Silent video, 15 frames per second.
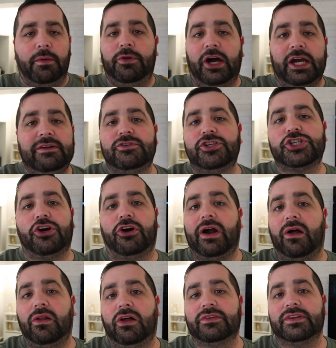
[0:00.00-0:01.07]
I'm not even sure
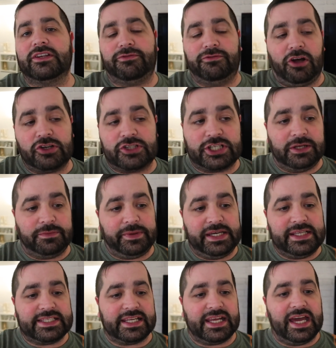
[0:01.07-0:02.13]
how long this vlog's going to
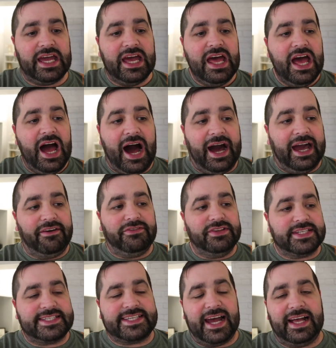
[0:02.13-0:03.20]
be today. I
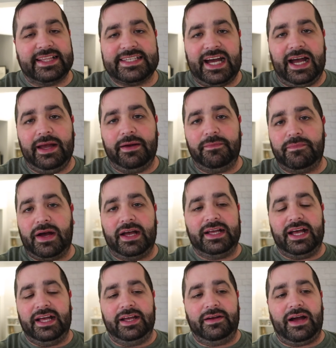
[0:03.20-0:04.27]
haven't set a time.
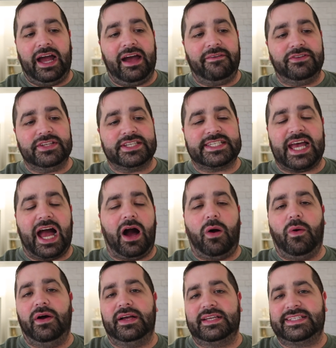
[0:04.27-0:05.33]
I haven't set
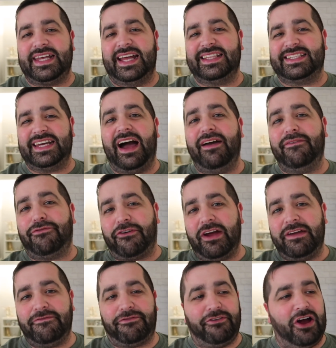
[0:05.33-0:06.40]
out a set time
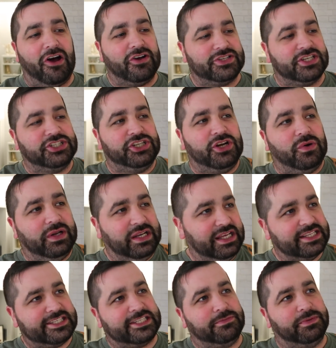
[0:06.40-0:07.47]
frame for it, or said, you know, it
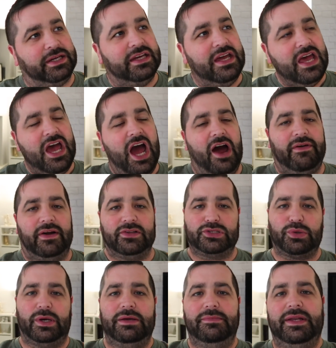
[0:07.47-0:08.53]
needs to be around
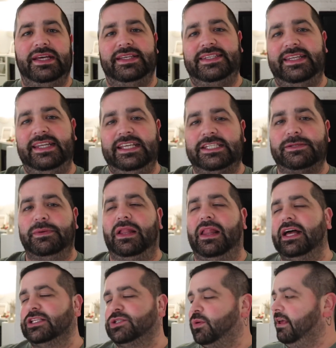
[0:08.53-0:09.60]
20 minutes. It needs to be
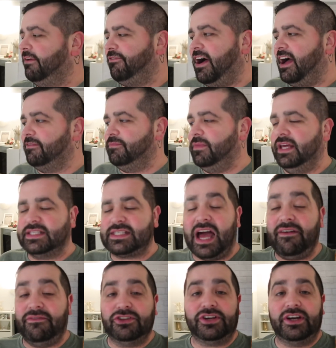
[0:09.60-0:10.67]
like 25 minutes. I
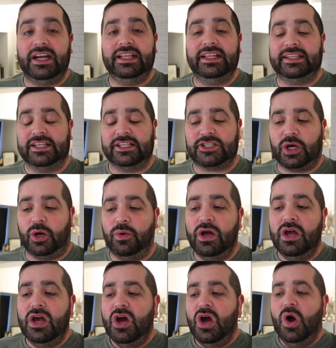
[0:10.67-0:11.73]
haven't done anything,
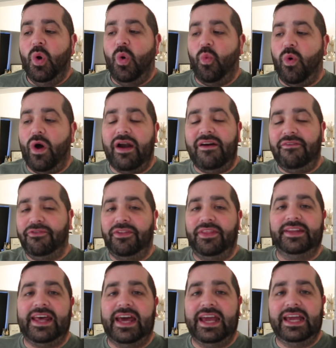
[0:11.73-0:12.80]
so wherever
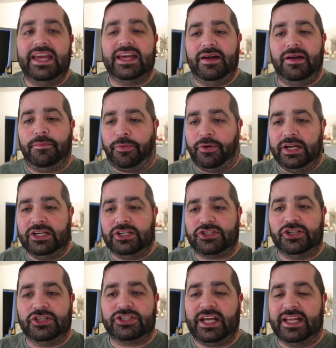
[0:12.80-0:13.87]
the day
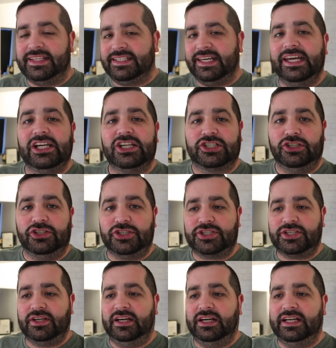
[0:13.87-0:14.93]
brings us and takes
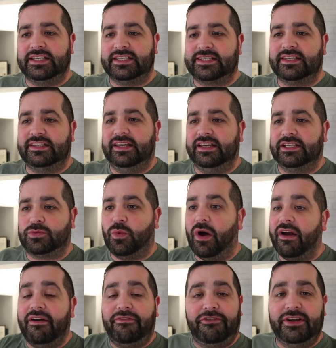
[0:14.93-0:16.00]
us is
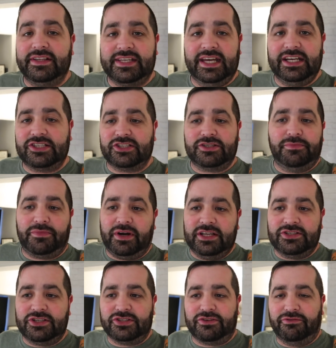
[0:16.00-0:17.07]
wherever it takes us and
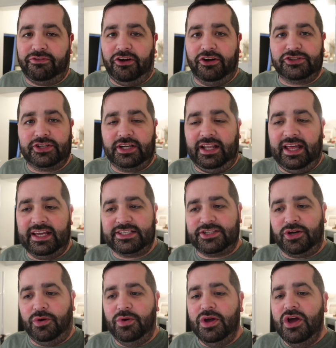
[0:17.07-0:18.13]
brings us, unfortunately.
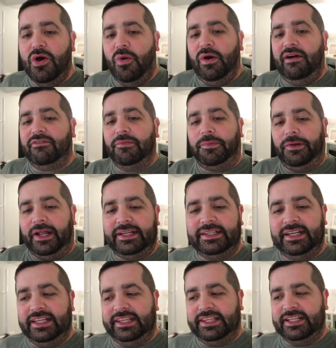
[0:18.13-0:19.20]
So we haven't
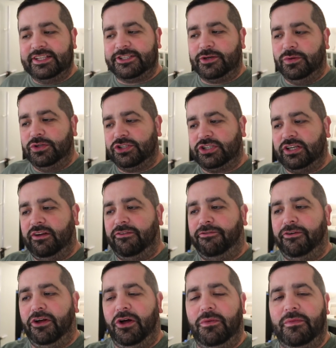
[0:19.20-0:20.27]
planned anything, so we're just going to
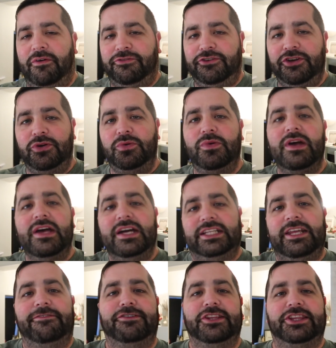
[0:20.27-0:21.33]
film a few
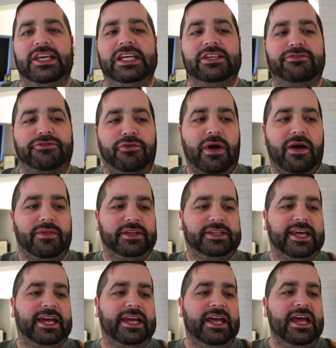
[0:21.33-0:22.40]
different things throughout the
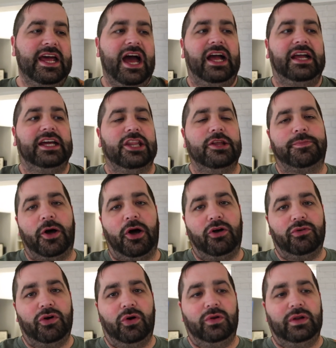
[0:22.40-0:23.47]
day and get the
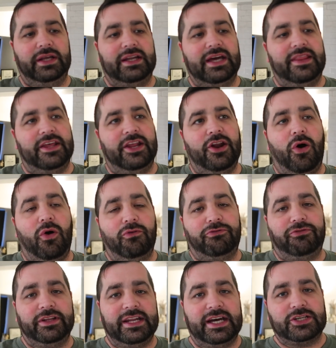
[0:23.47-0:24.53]
ball rolling, and then
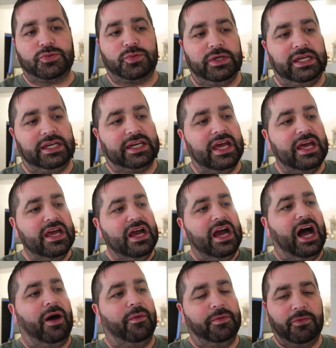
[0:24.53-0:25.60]
hopefully next week
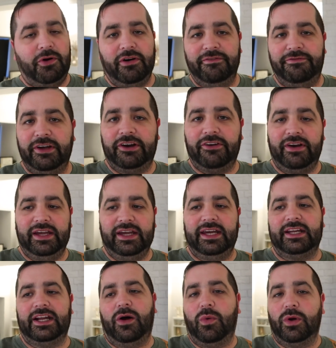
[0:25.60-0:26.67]
I'll be more
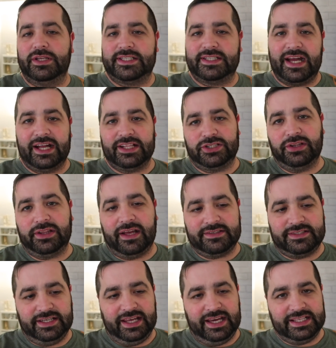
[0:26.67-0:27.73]
invigorated, and I want to start
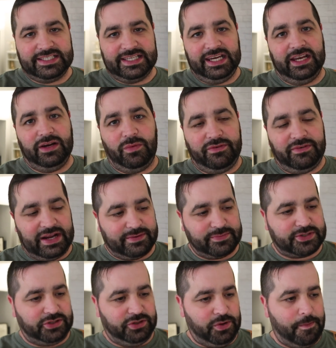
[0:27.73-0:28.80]
2018 with an
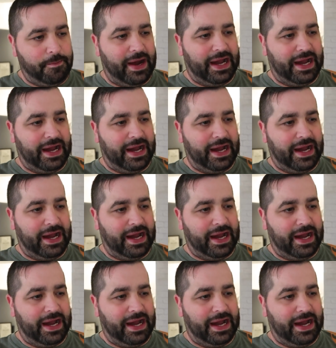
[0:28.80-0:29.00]
absolute